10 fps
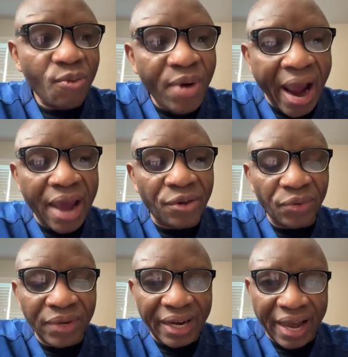where
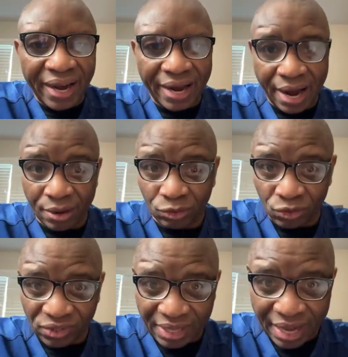you learn how
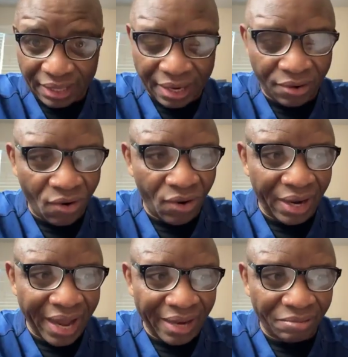to start an
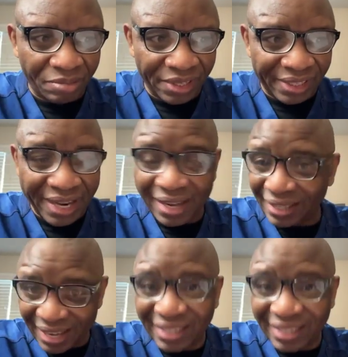online business,